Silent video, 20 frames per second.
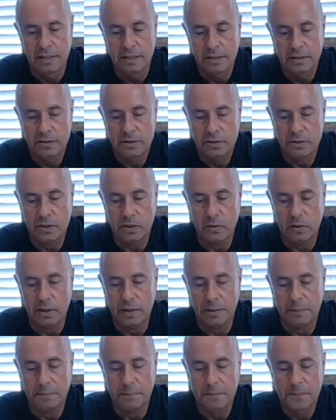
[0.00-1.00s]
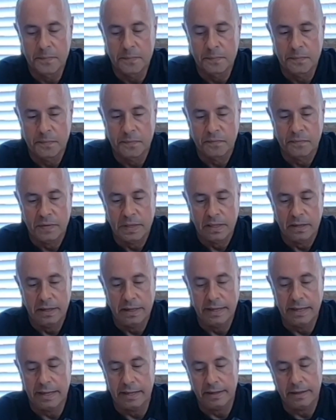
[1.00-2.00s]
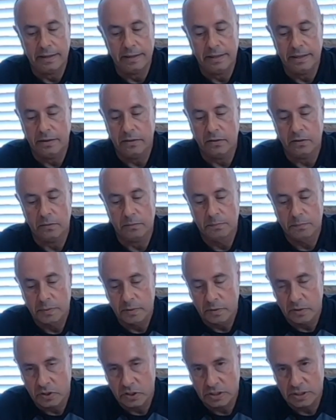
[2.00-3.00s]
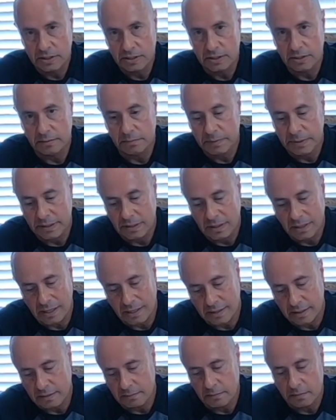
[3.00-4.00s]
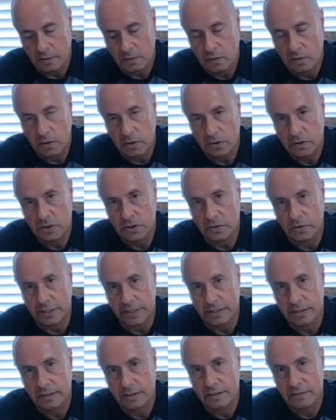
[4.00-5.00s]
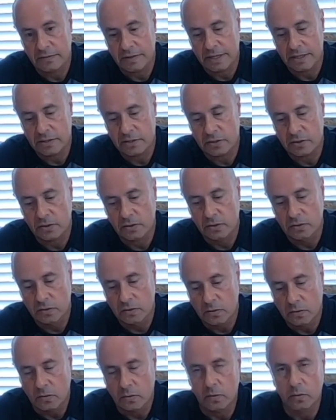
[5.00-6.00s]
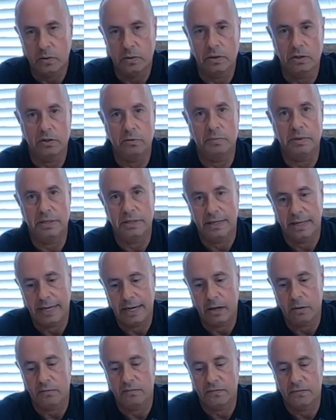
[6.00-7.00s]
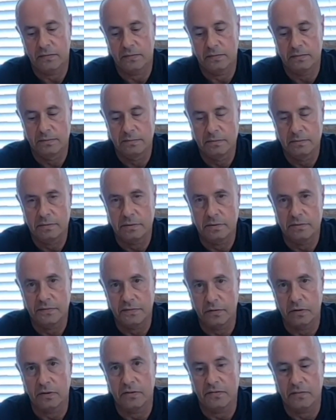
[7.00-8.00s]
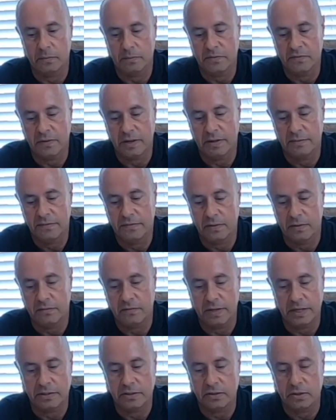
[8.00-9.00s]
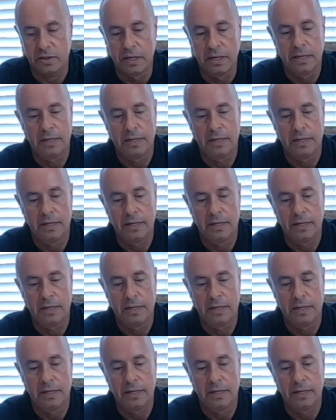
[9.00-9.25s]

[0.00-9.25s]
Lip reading: So again, it either pushes the pin lock closer into the visor or a little bit out further from the visor.